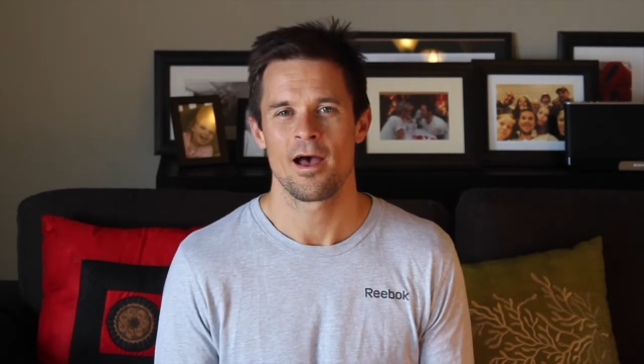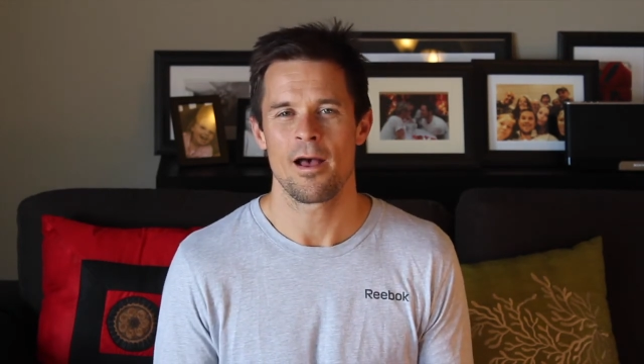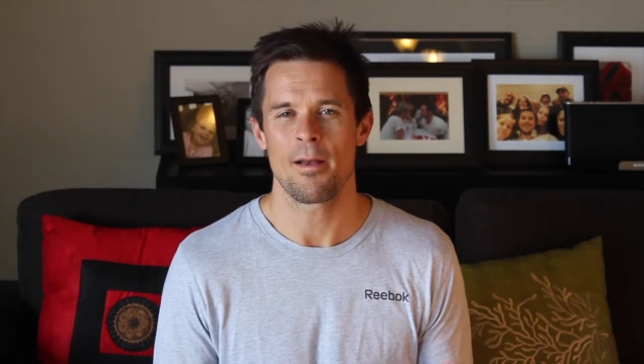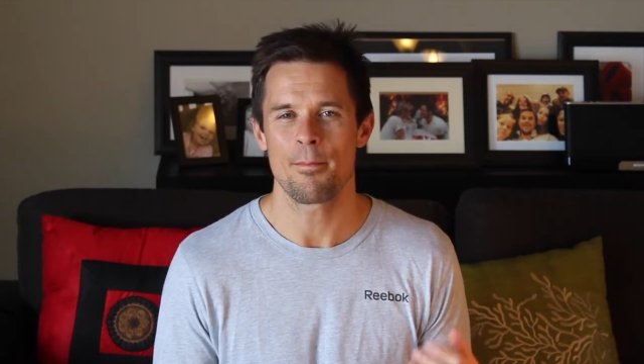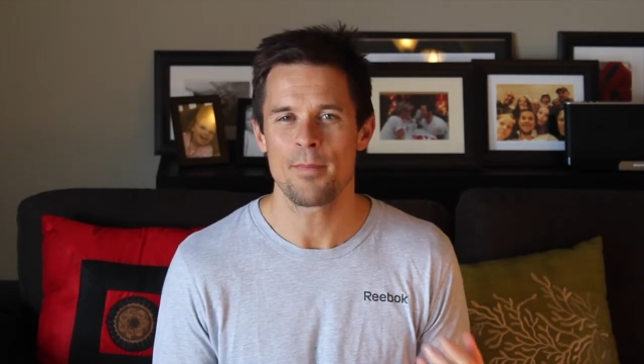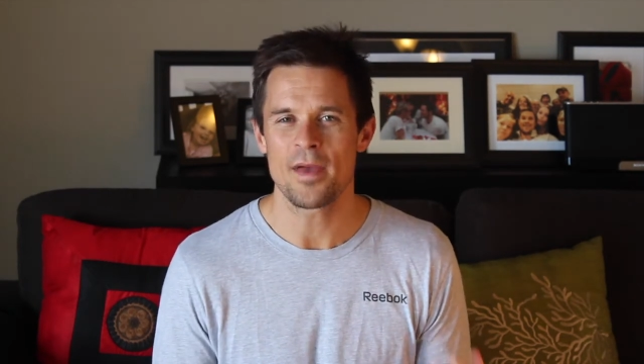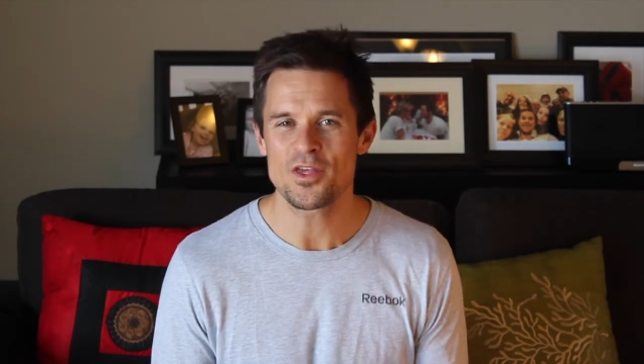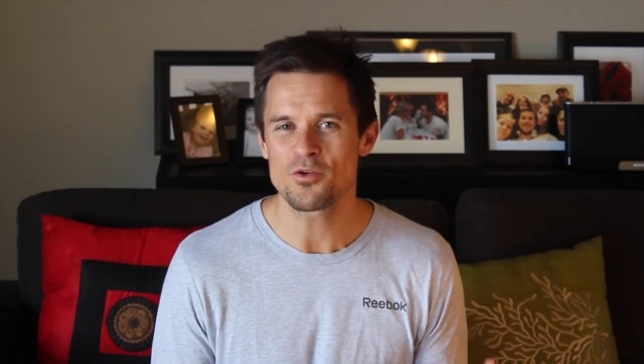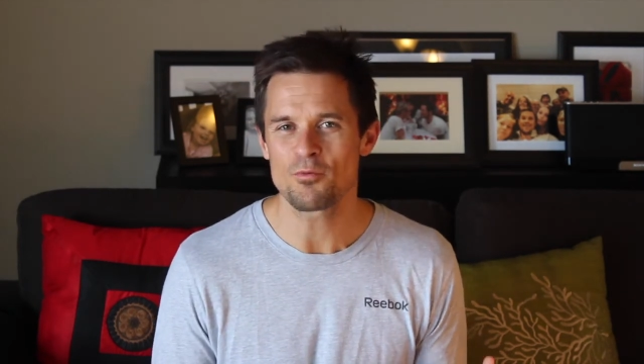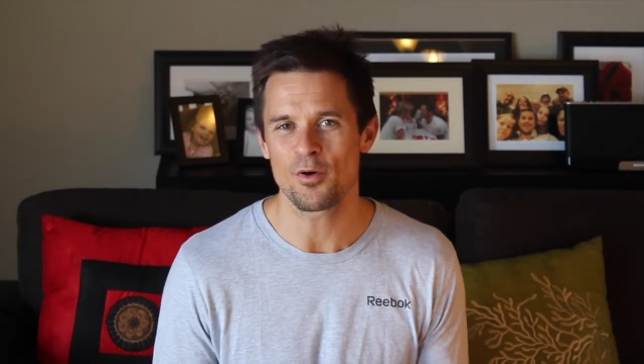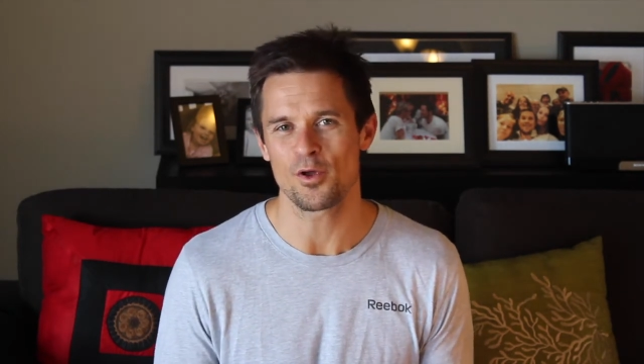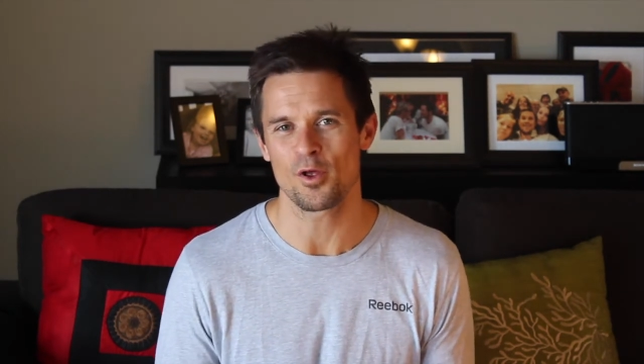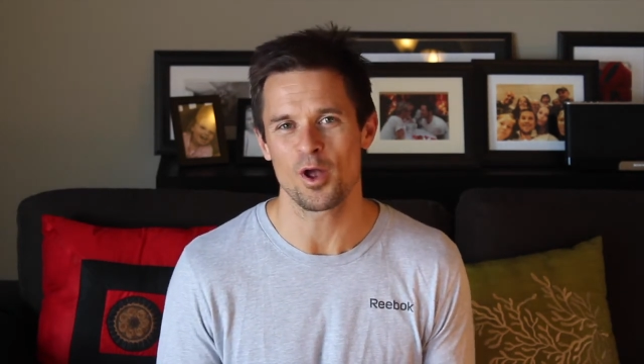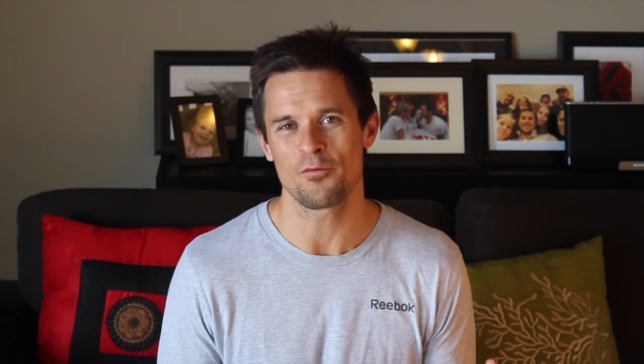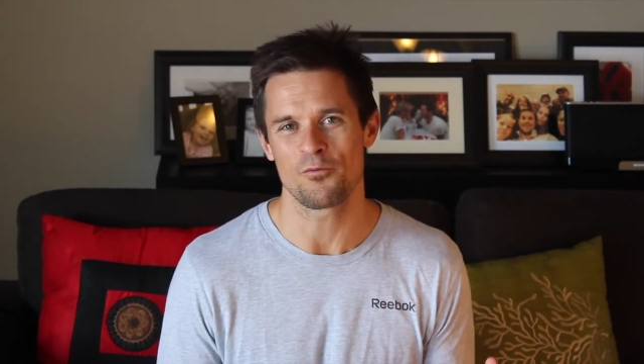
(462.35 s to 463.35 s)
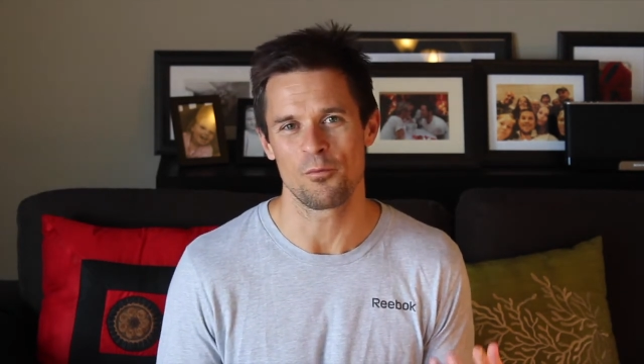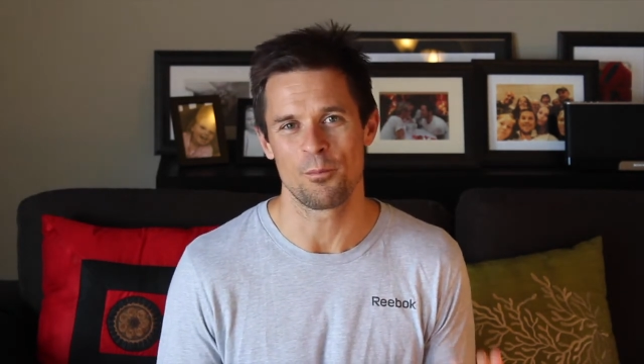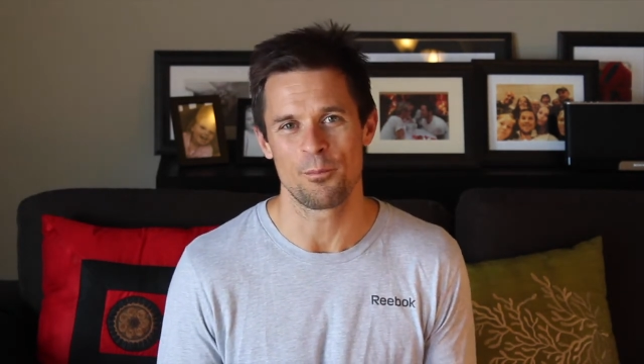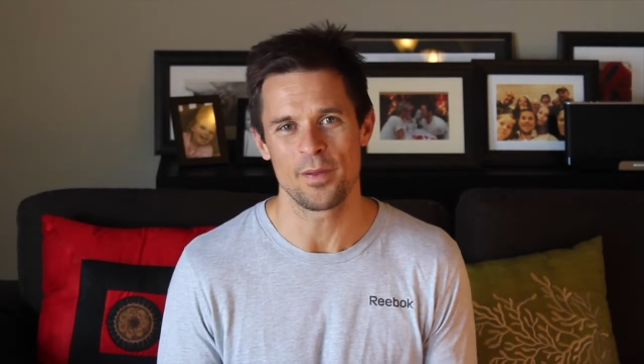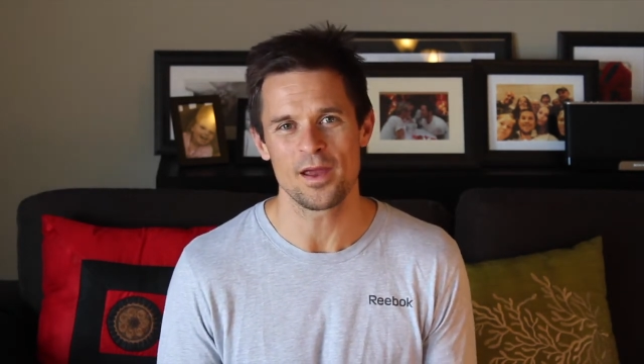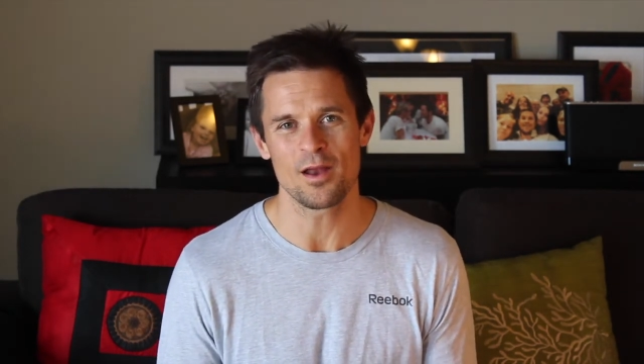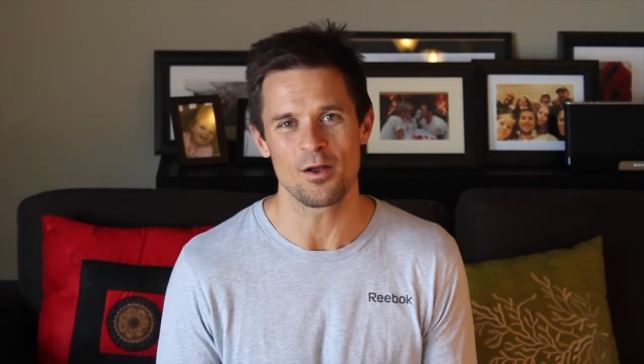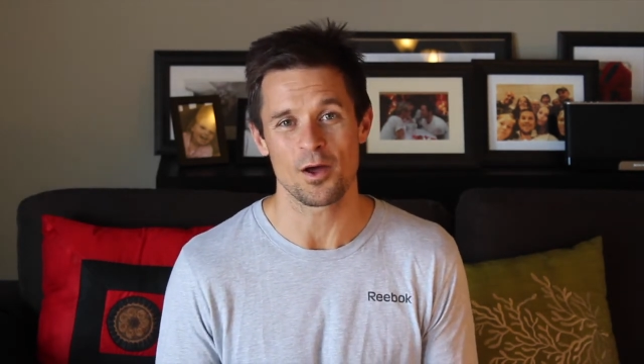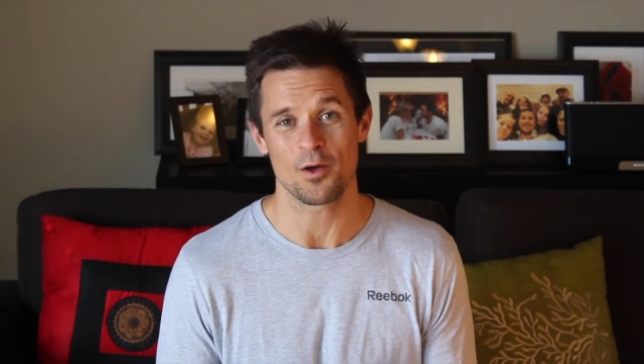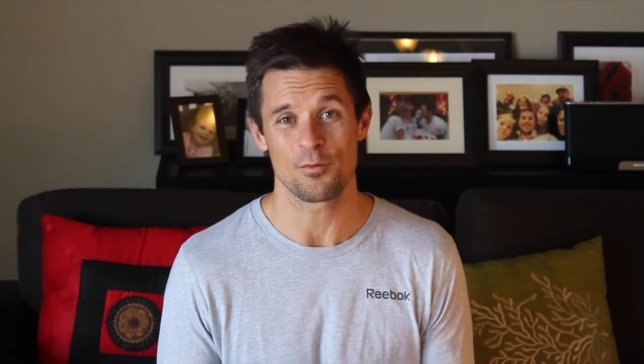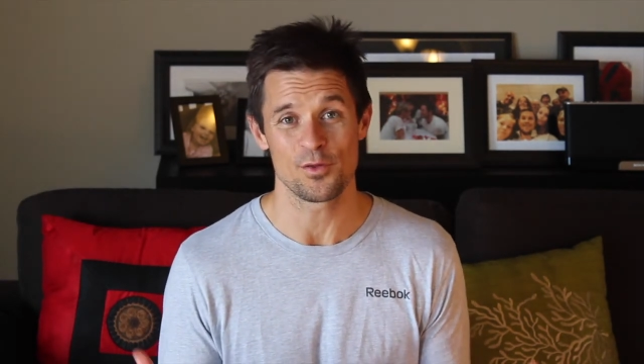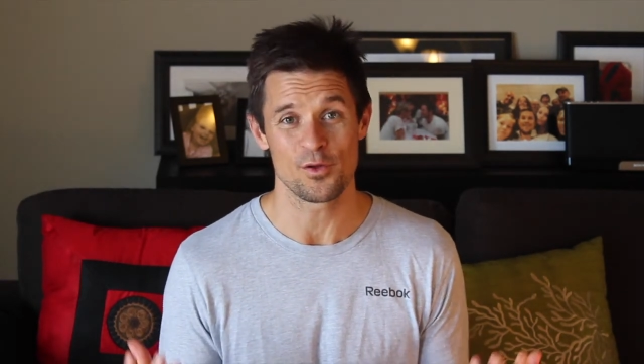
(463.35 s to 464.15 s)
imagine what your life will be like